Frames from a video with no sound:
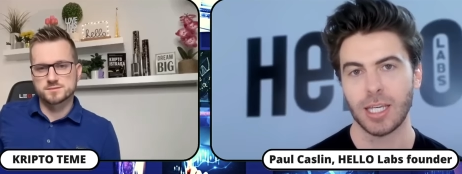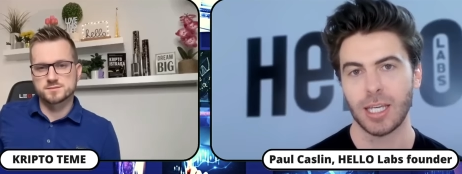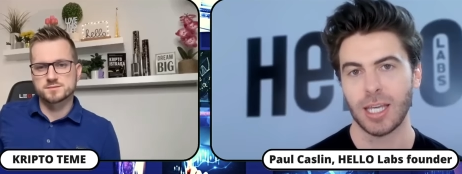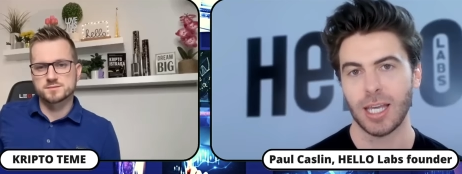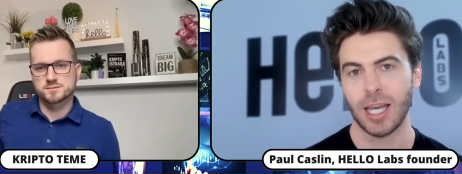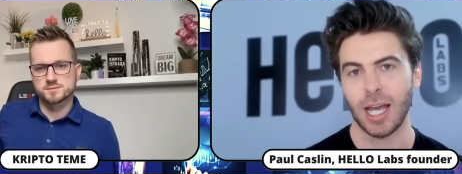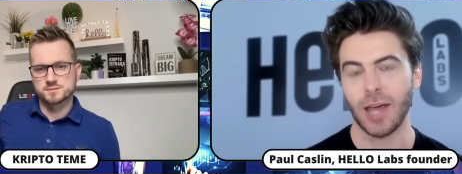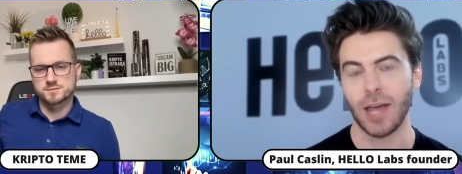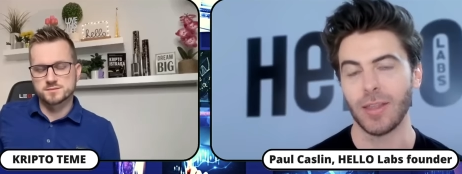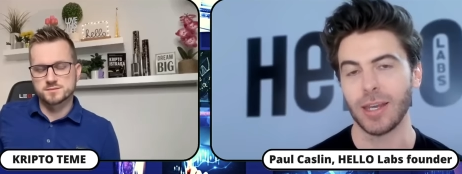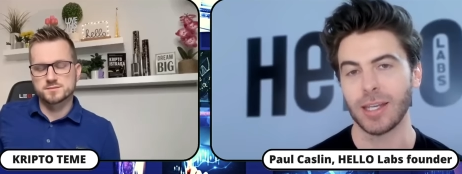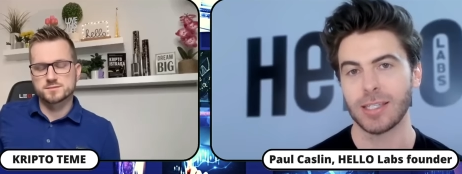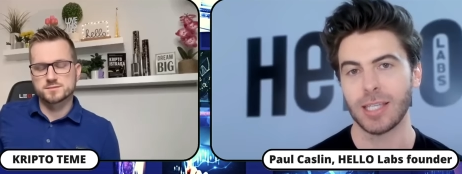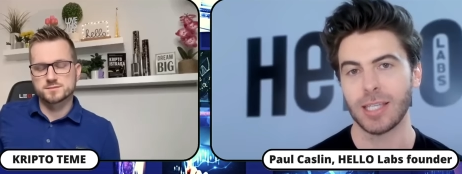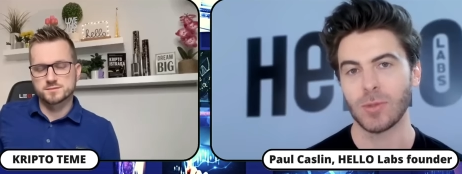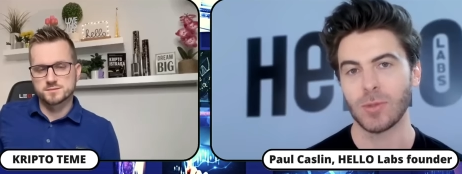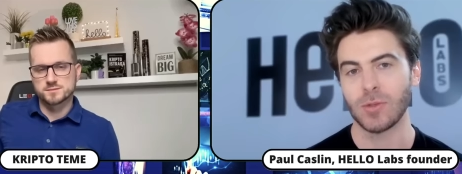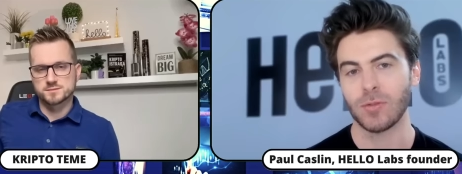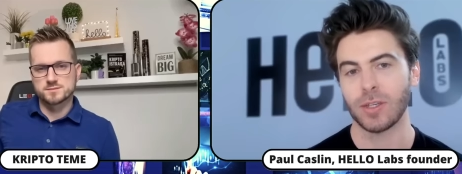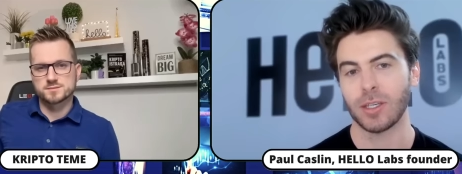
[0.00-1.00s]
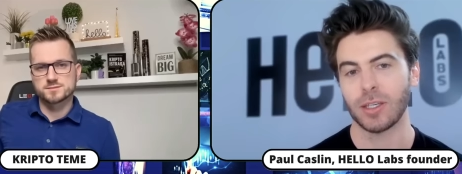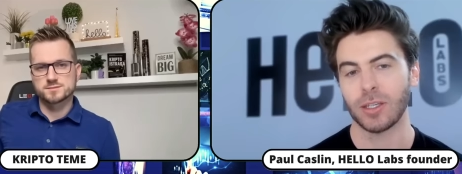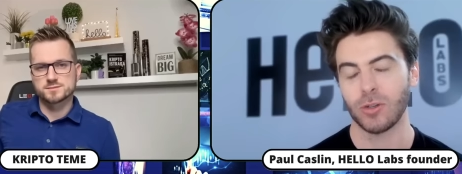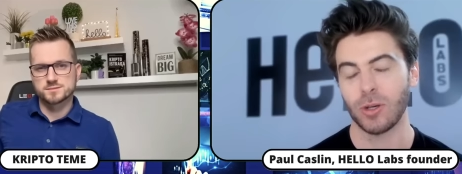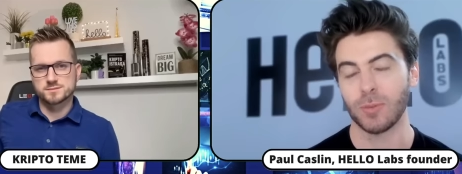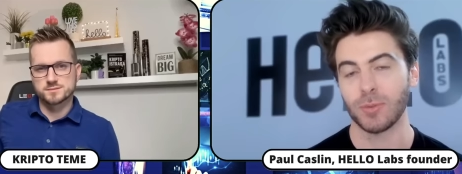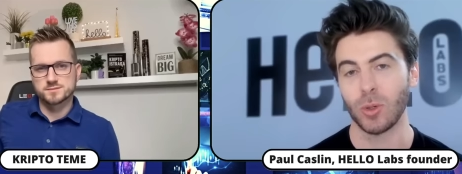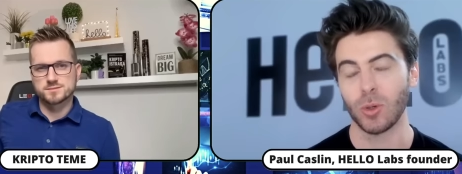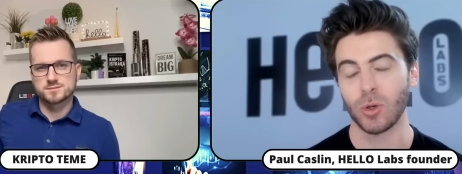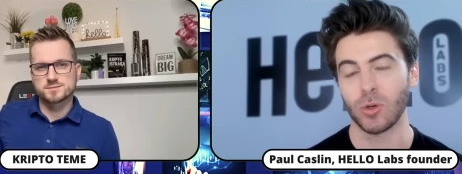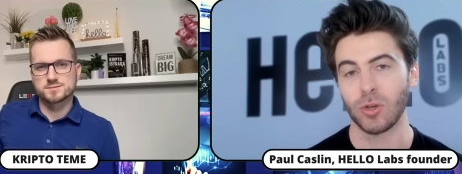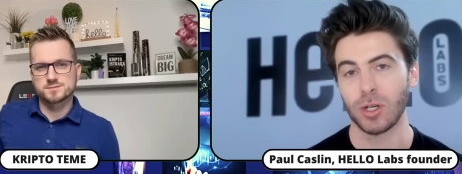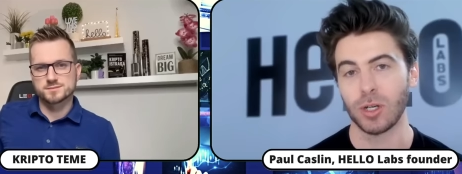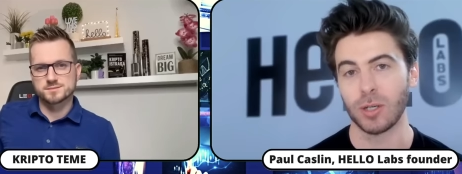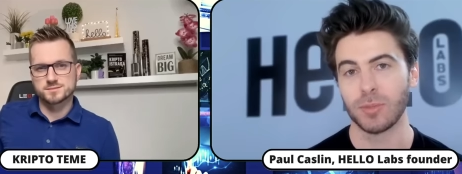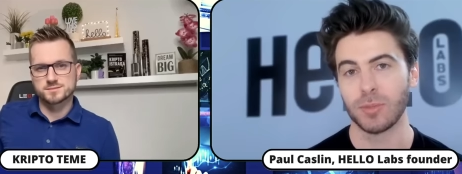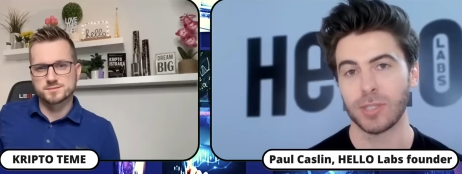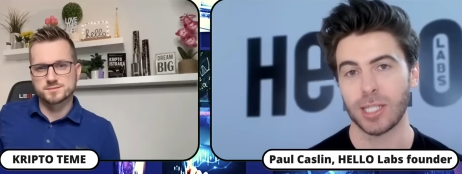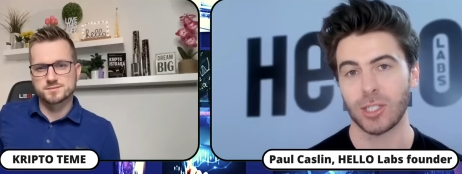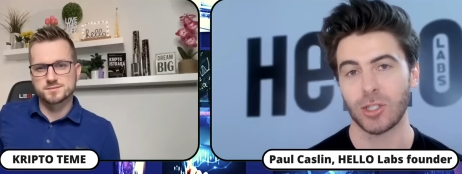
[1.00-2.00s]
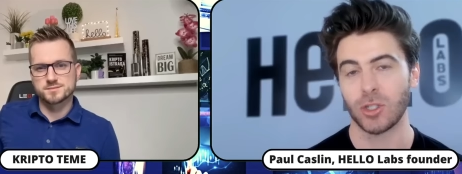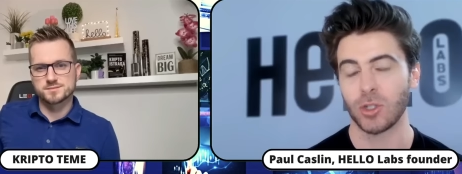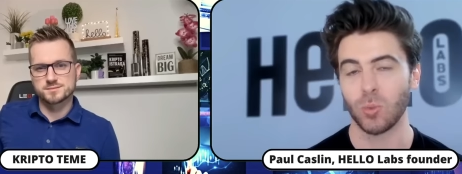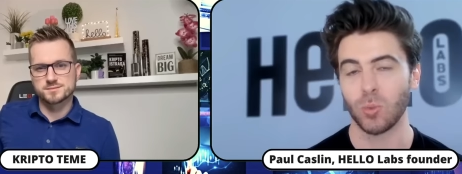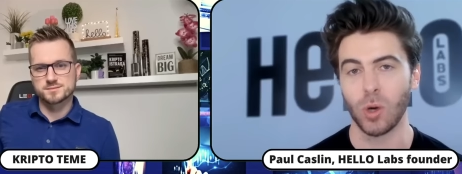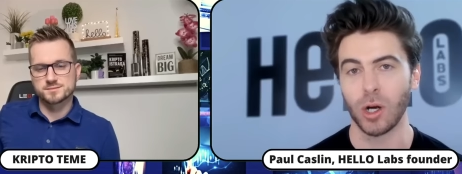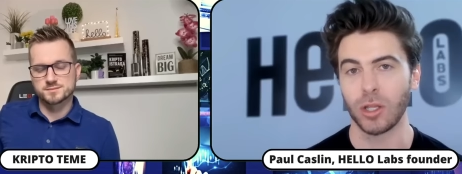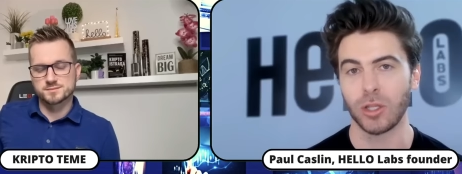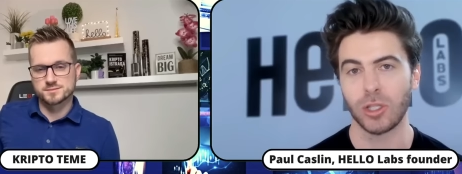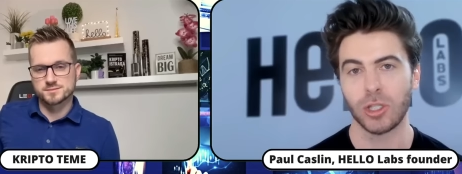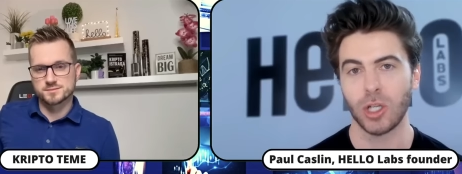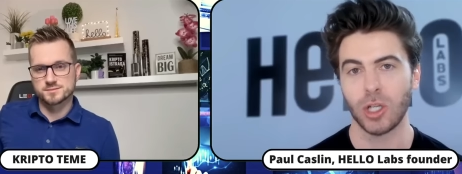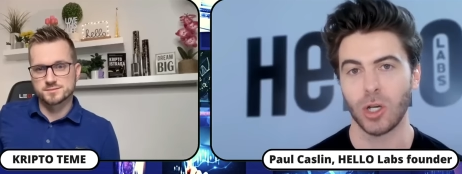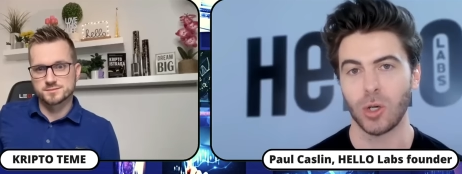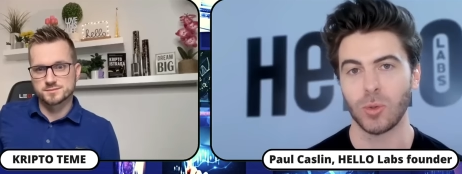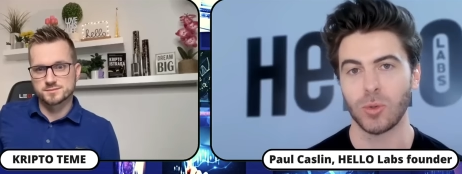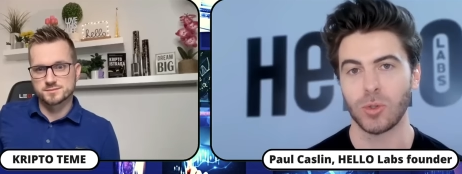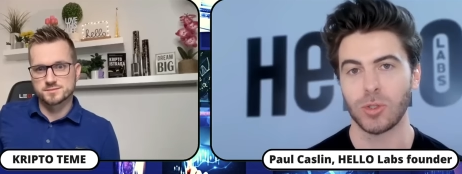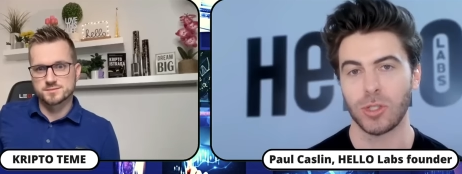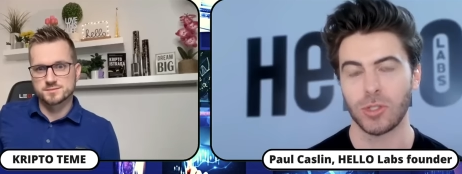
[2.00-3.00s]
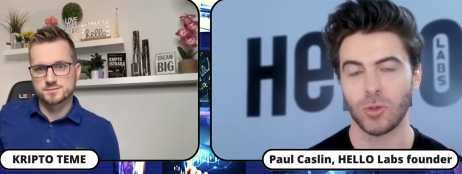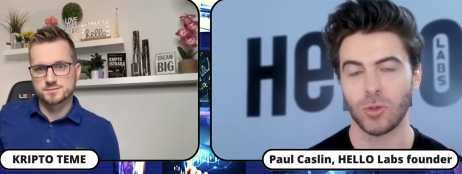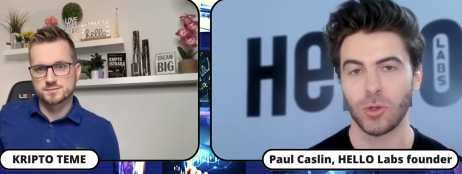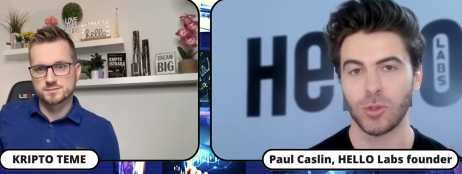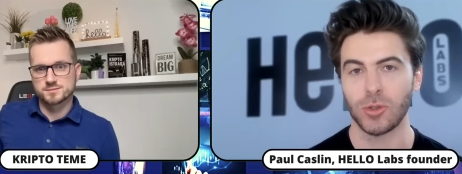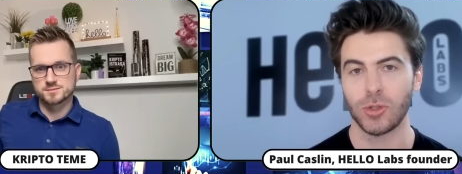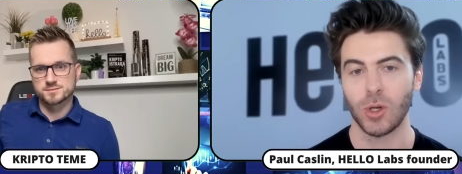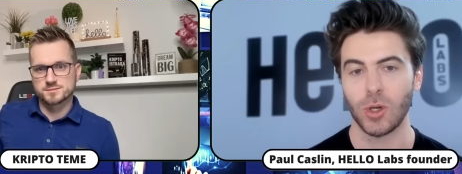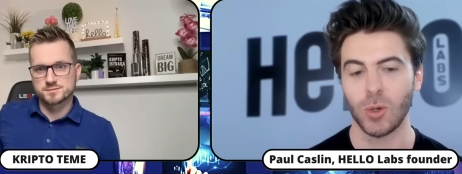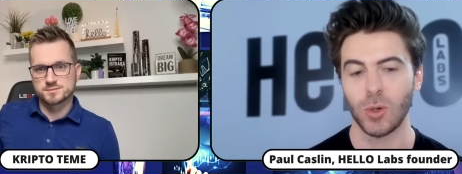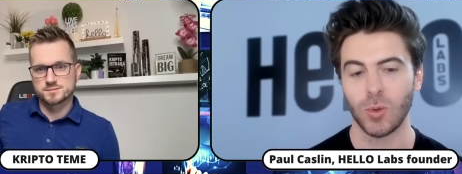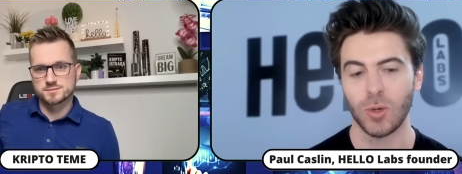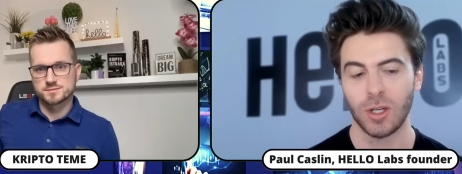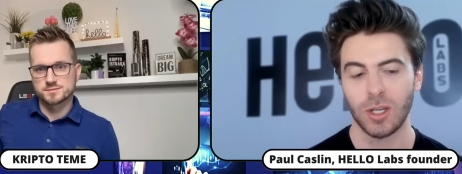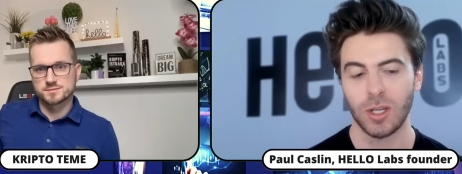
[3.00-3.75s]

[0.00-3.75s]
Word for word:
Speaker 1: And then in terms of Crypto Cribs, that's just one of the shows. There's also,